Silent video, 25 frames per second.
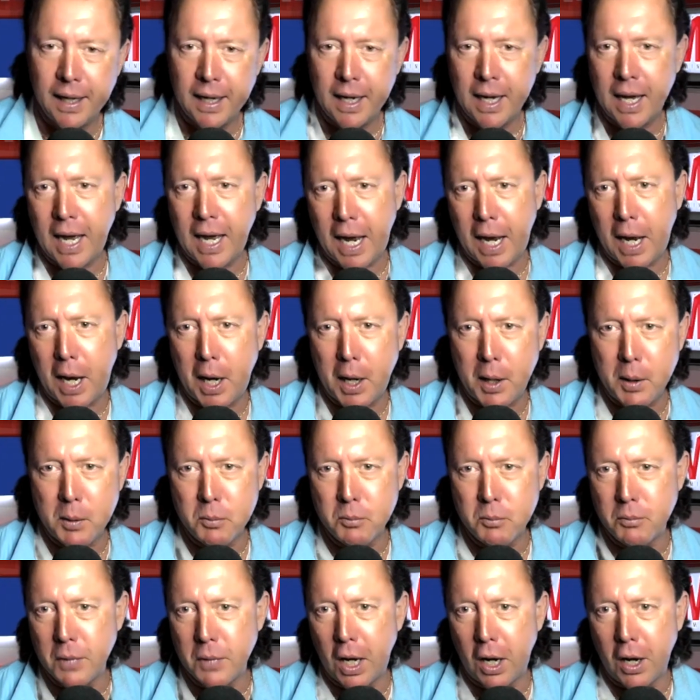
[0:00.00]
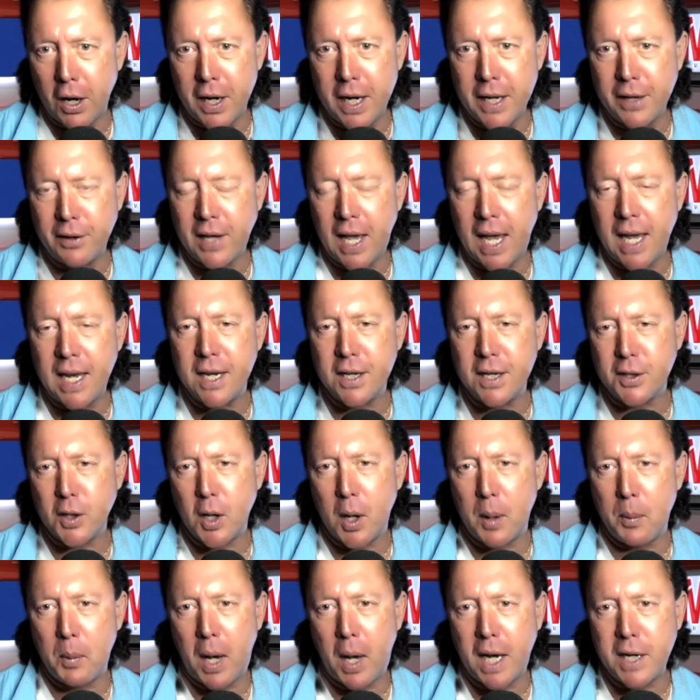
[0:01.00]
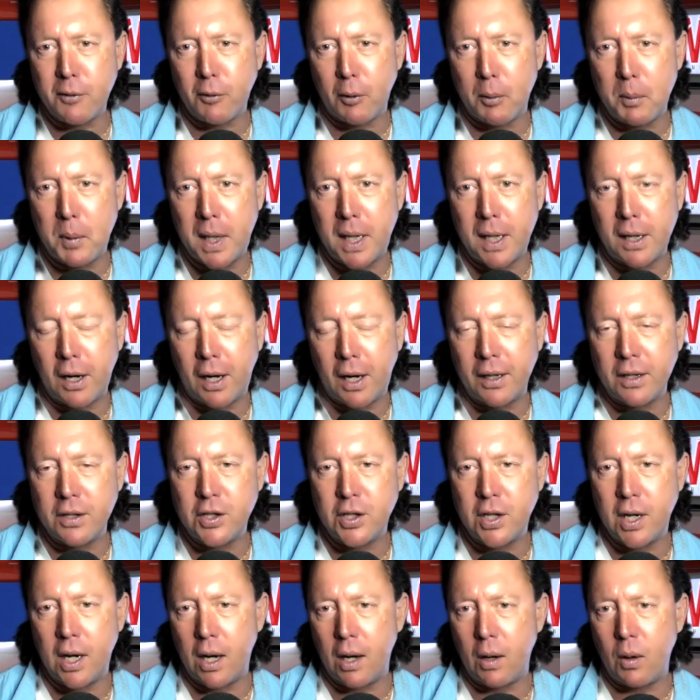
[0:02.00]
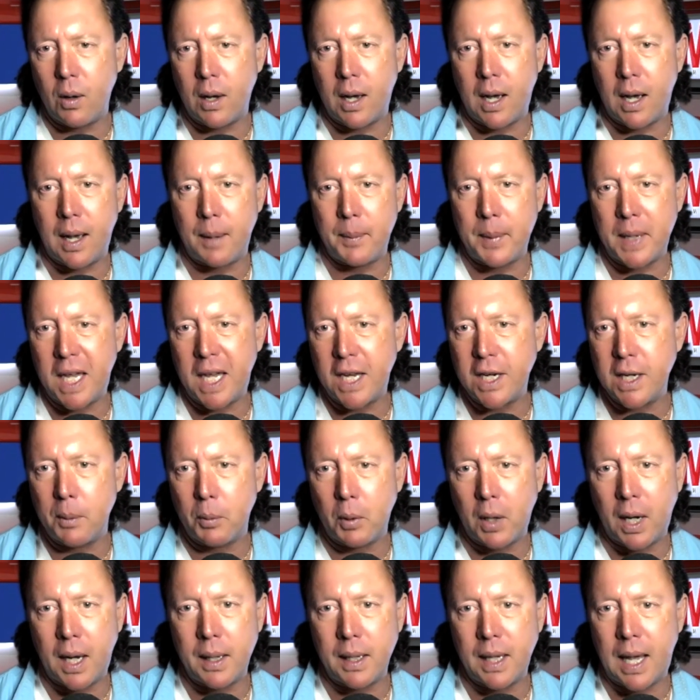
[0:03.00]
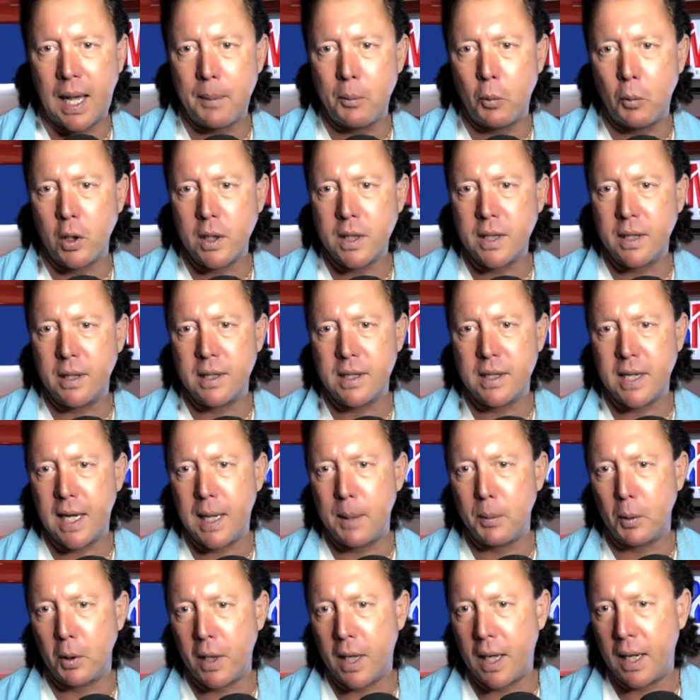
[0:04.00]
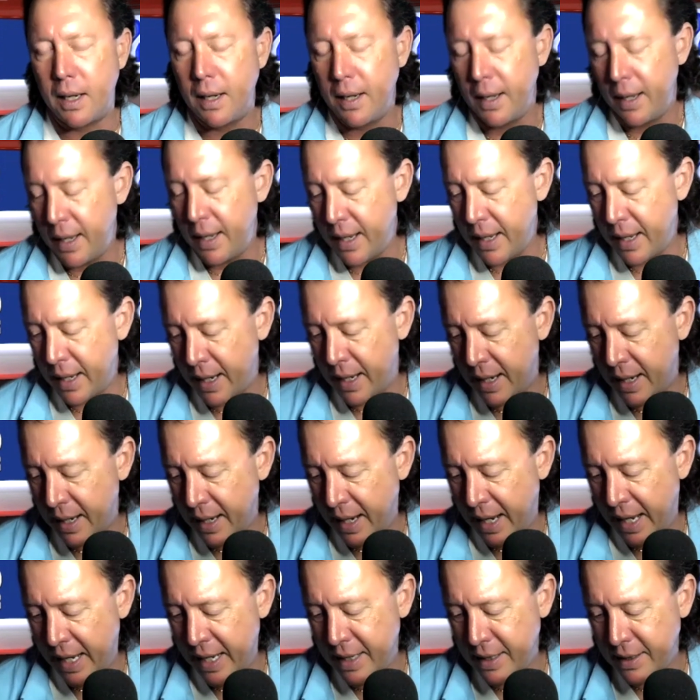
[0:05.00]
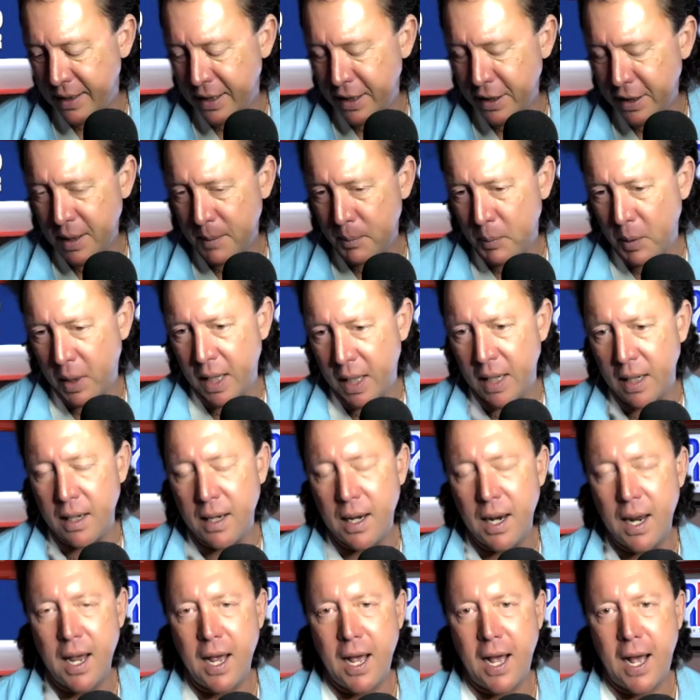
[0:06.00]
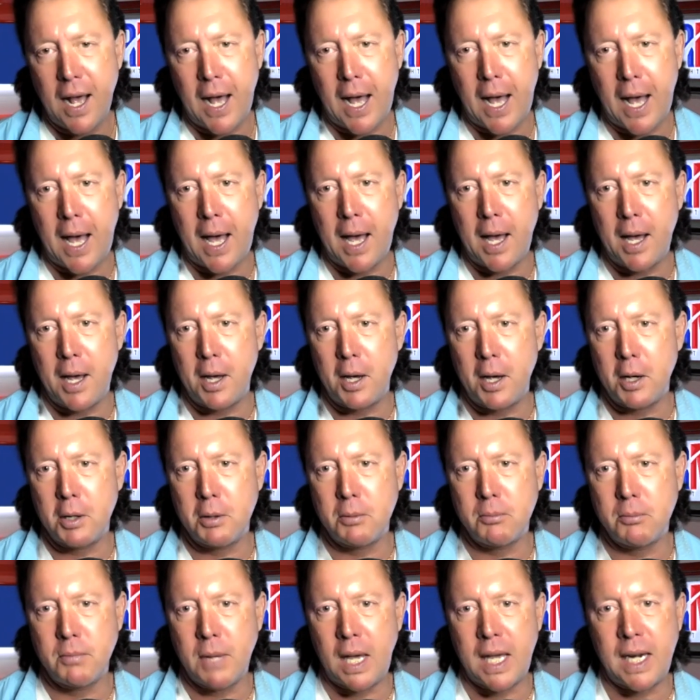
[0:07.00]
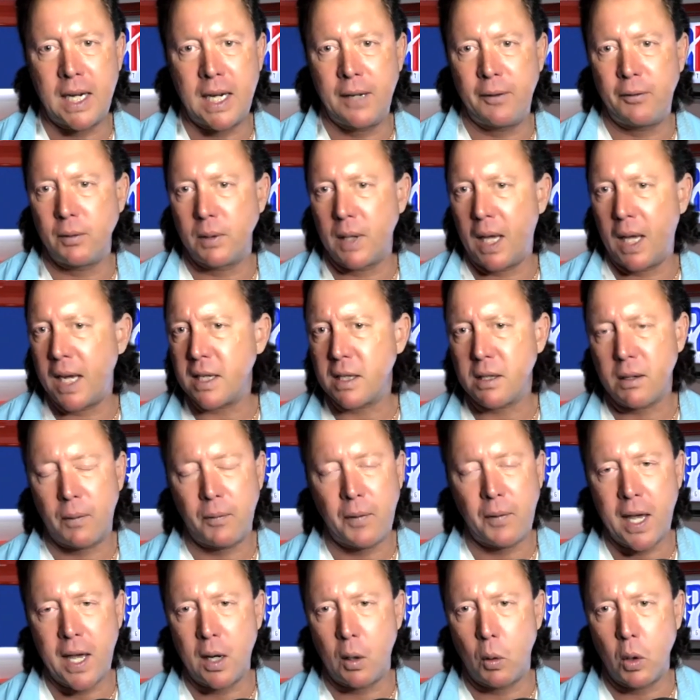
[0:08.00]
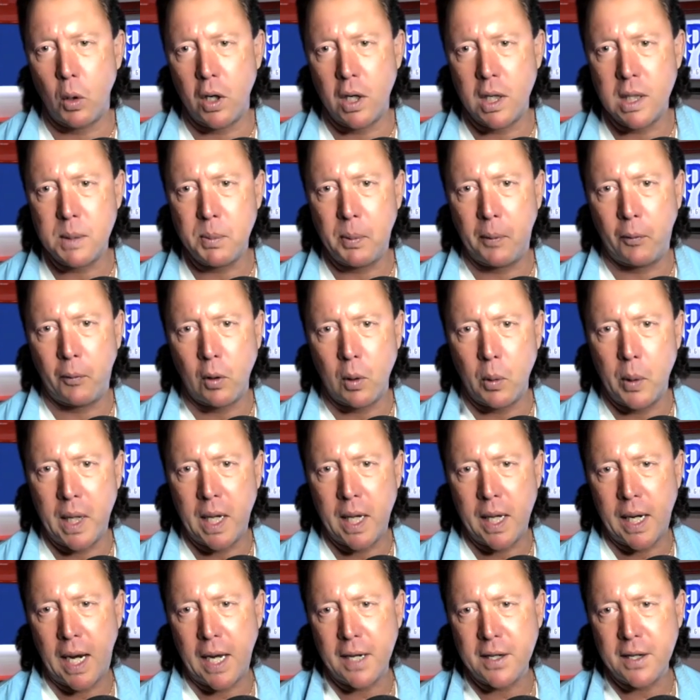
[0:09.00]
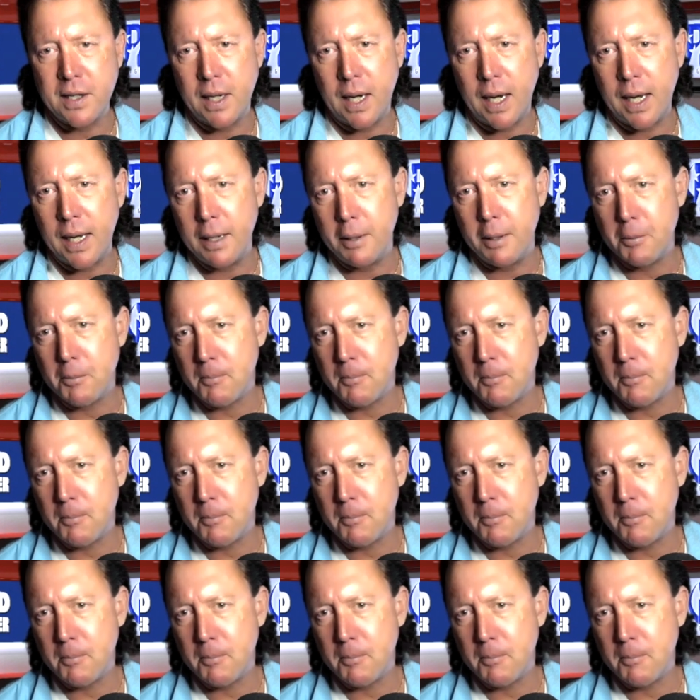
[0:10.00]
Artie, thank you so much for being on the show. Again, you brought a lot more to the table than I anticipated. Any last or final words before we cut out tonight?